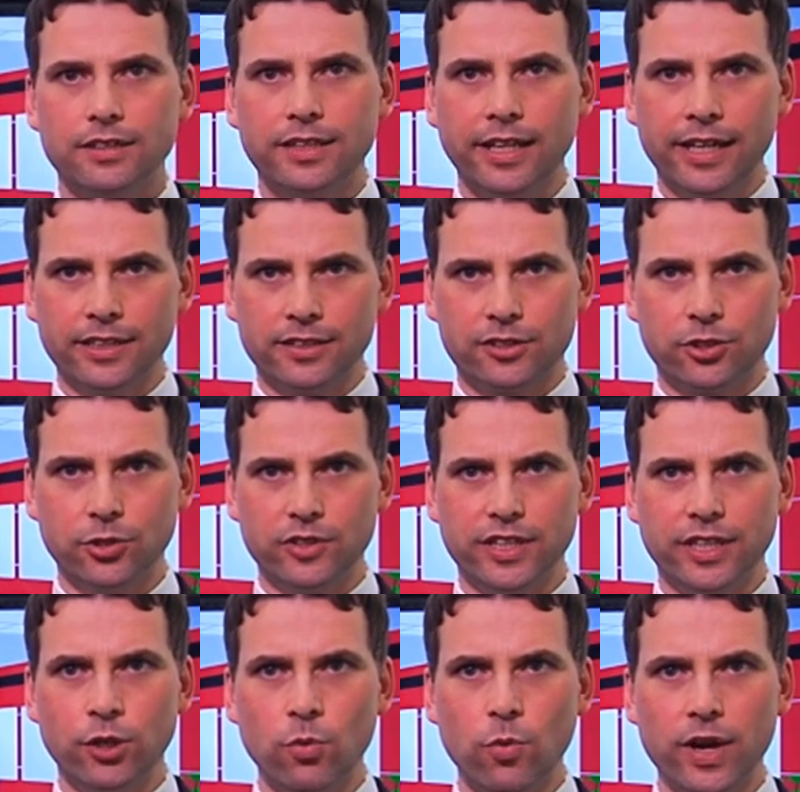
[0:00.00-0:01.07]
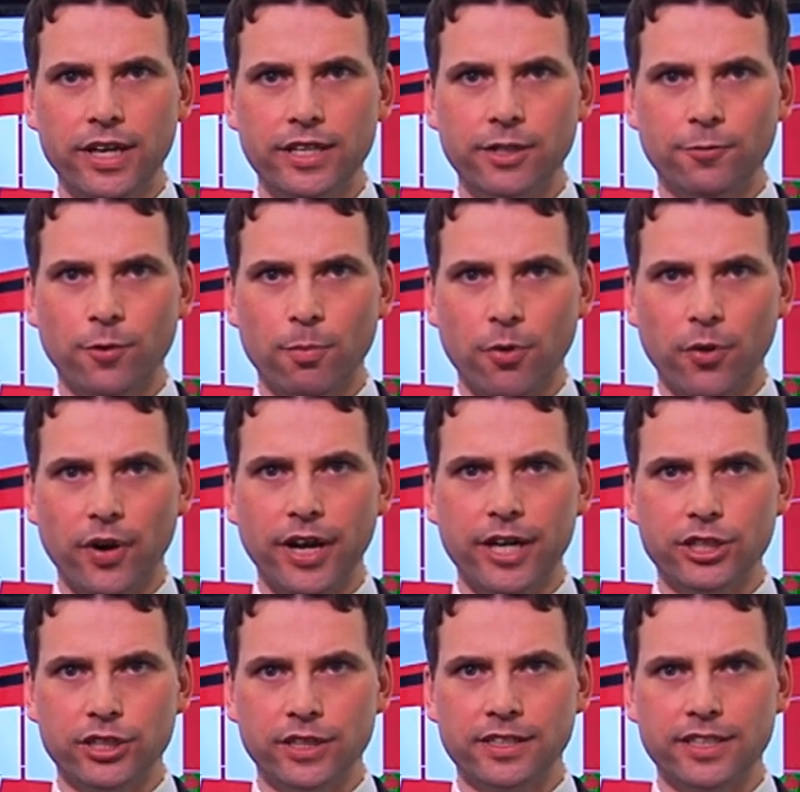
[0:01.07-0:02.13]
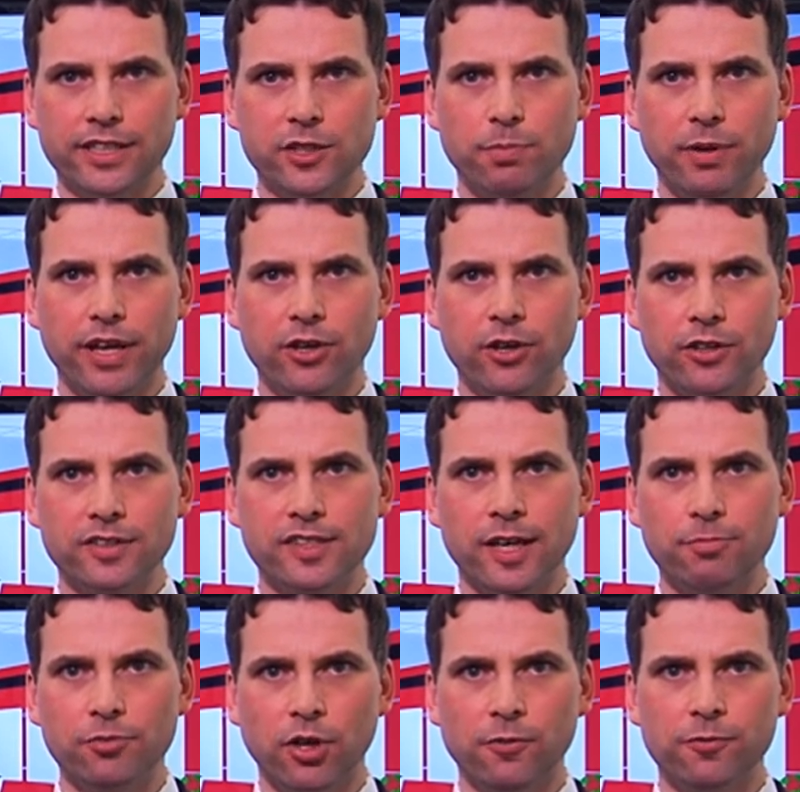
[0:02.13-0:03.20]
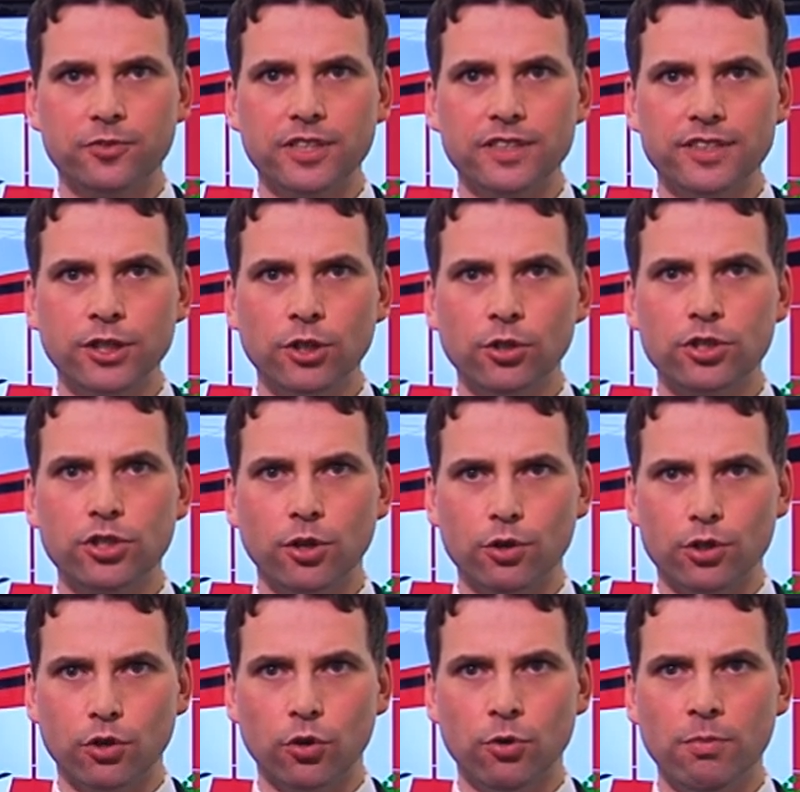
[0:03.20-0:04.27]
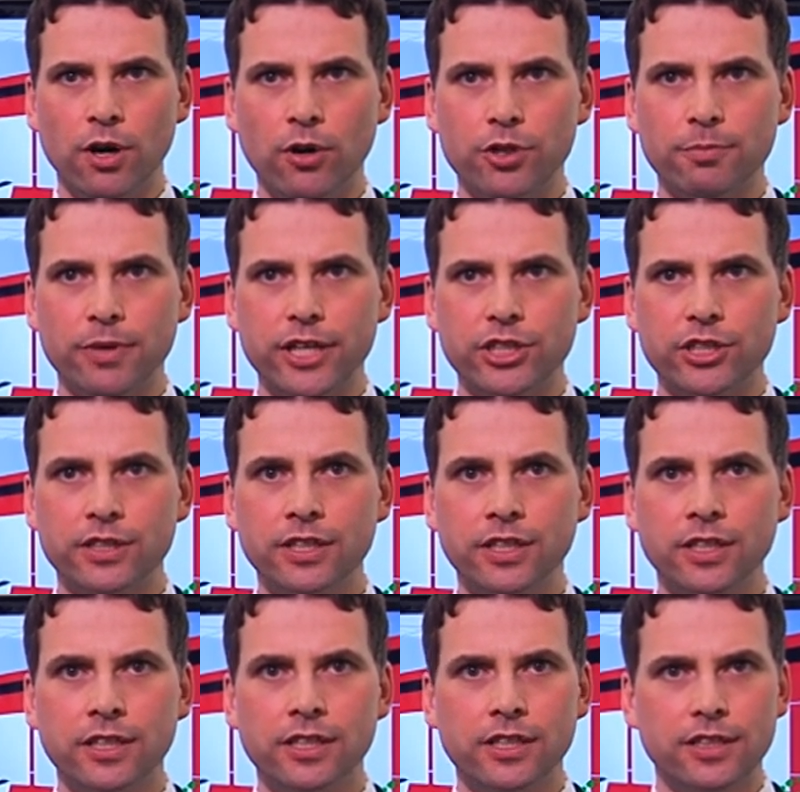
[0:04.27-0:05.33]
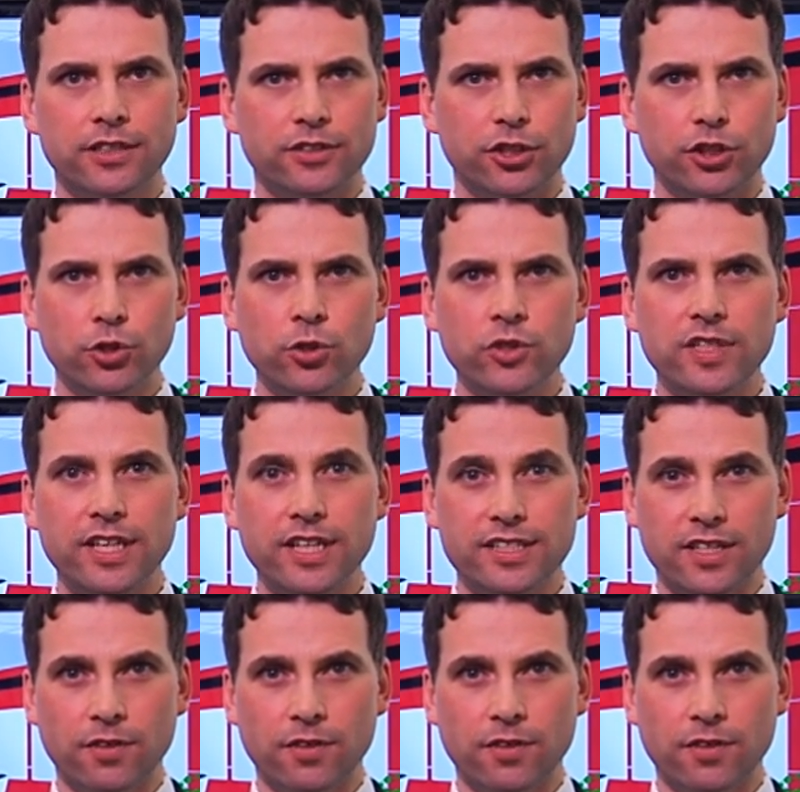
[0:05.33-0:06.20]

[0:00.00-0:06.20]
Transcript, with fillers: Thanks to the innovative operation and display concept of the Desigo Total Room Automation, the user is